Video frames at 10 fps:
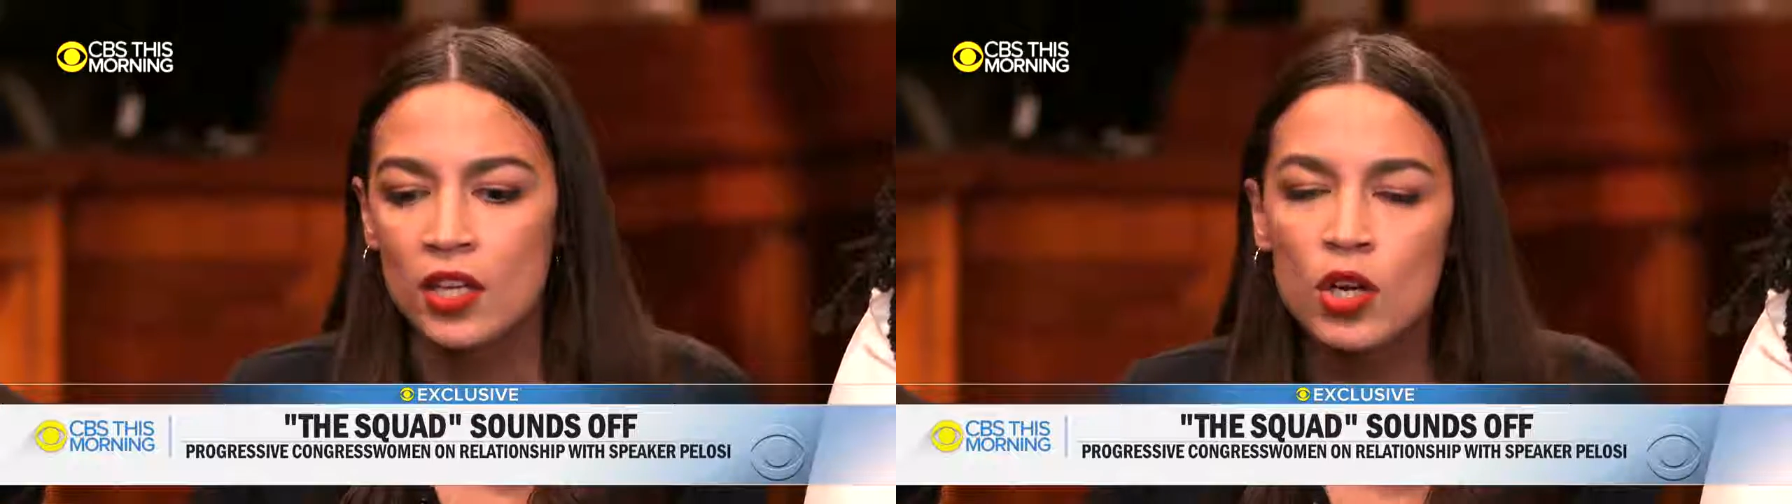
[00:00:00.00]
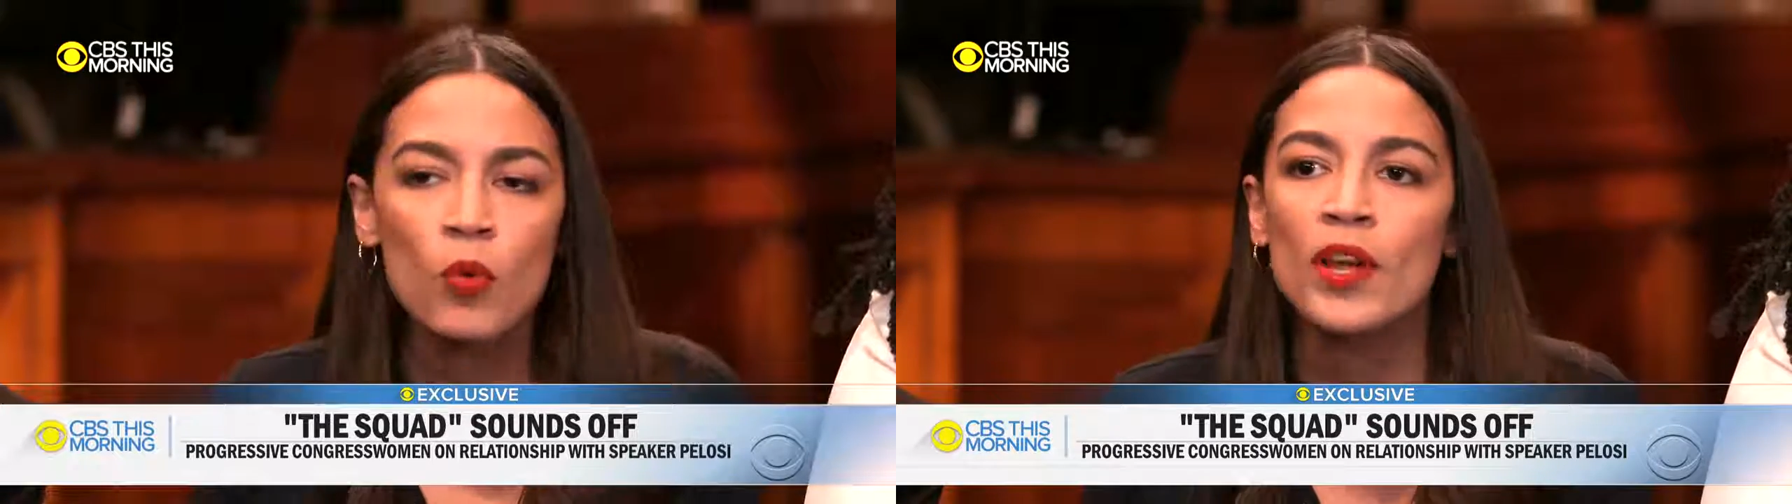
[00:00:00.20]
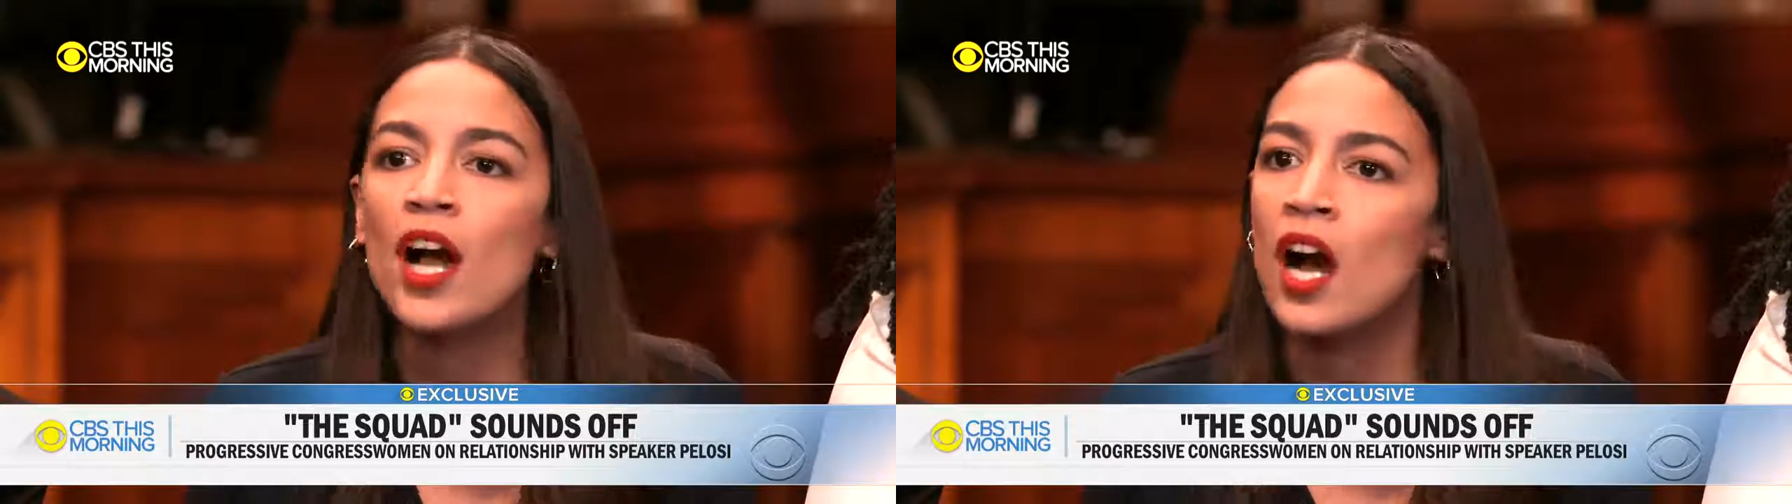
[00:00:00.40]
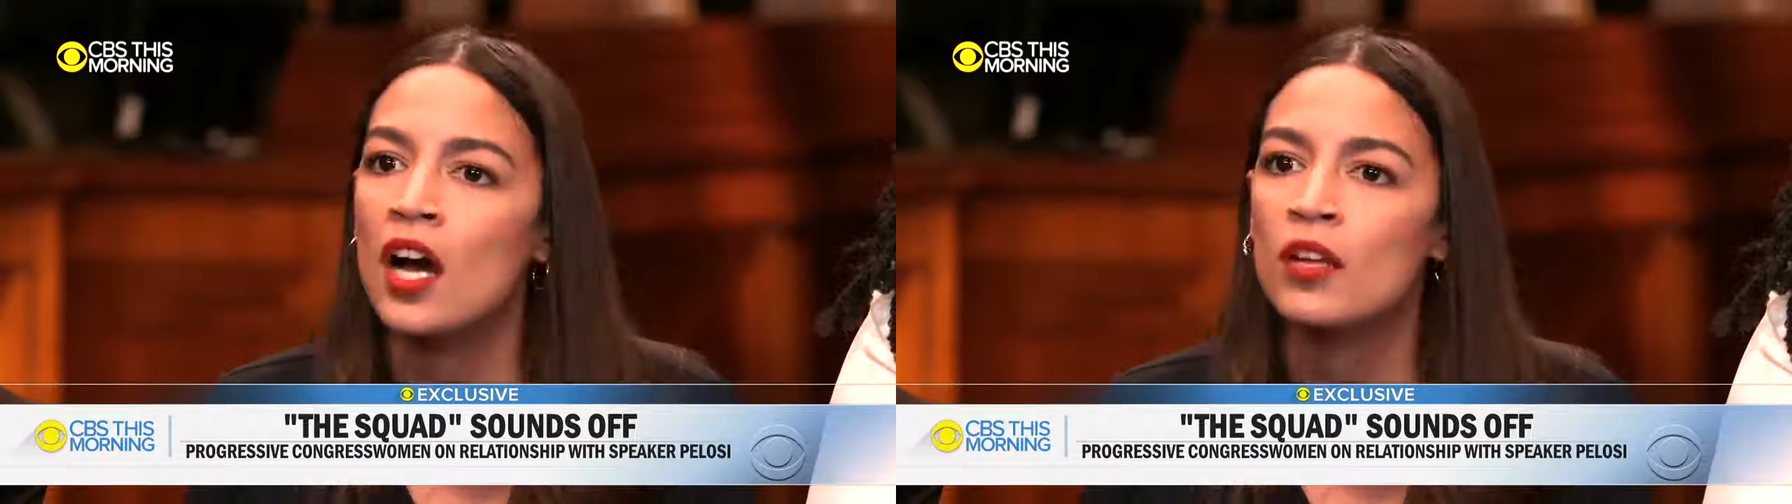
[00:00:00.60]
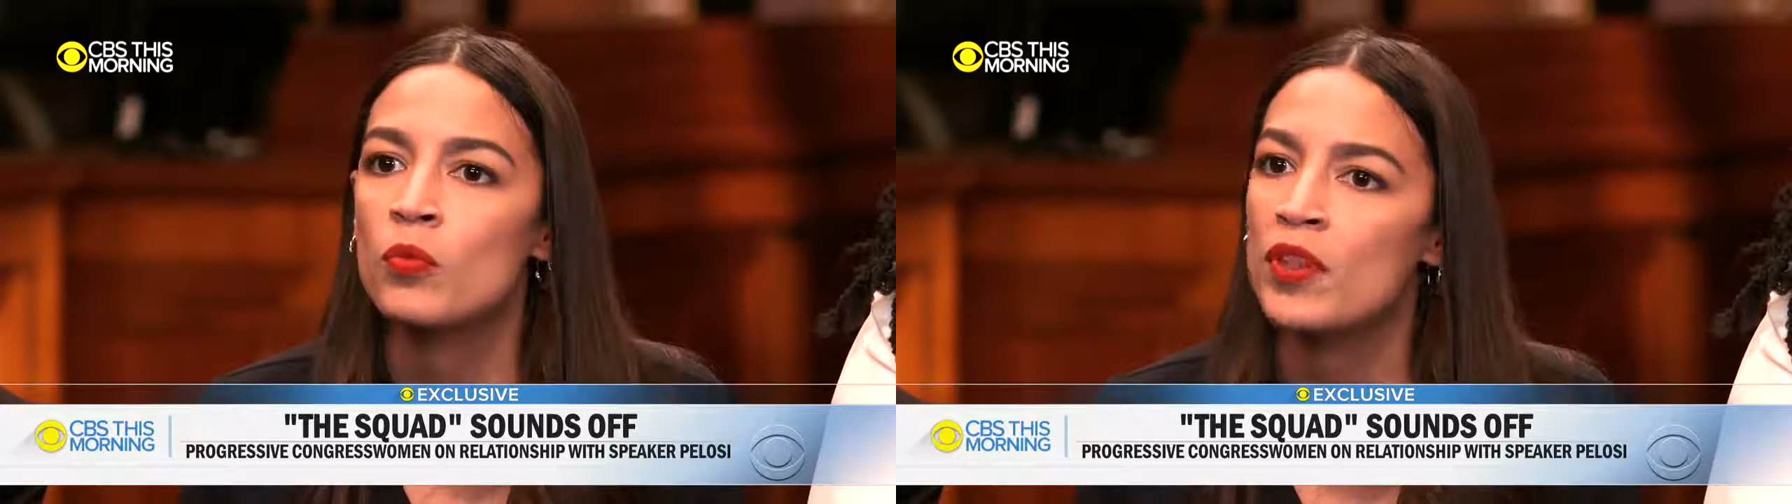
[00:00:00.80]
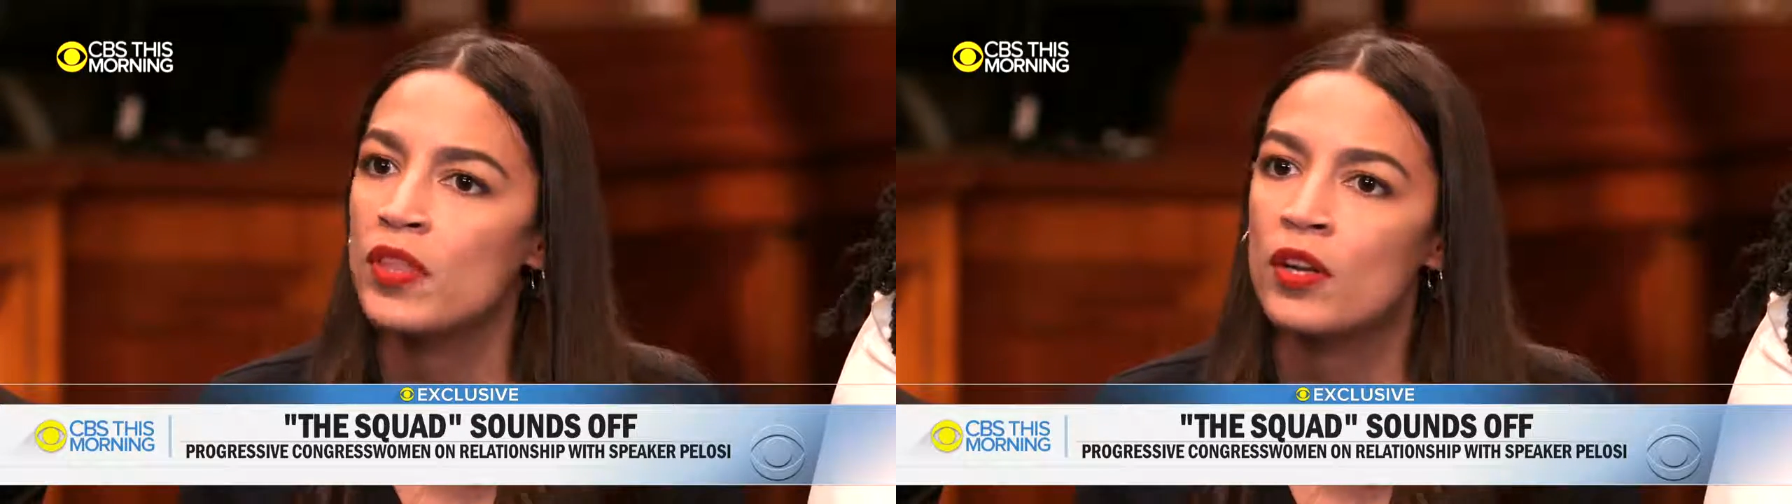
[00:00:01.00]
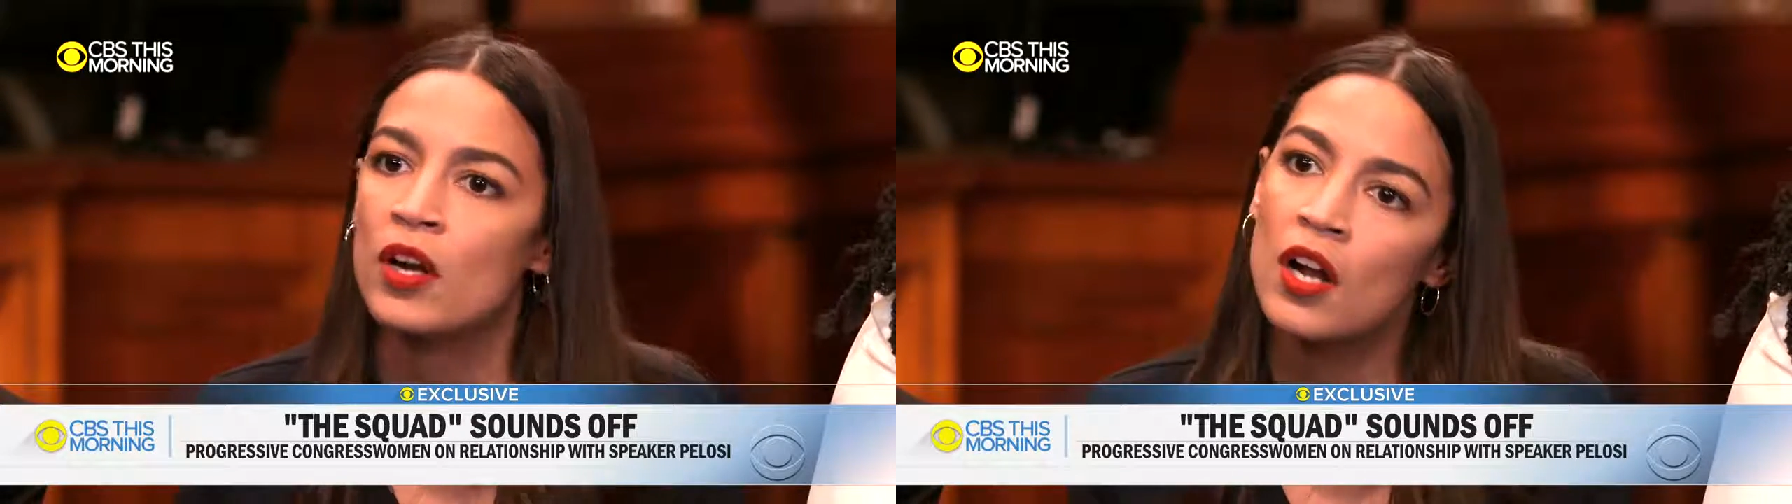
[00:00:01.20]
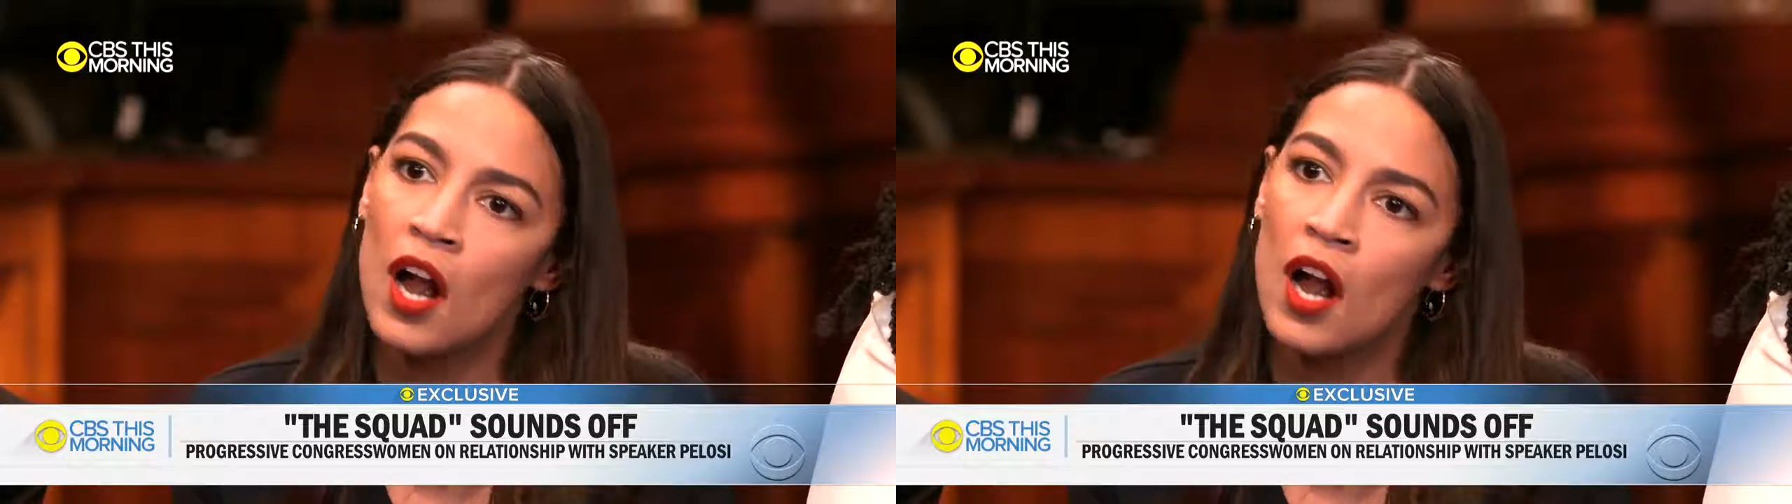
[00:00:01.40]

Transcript: going on within our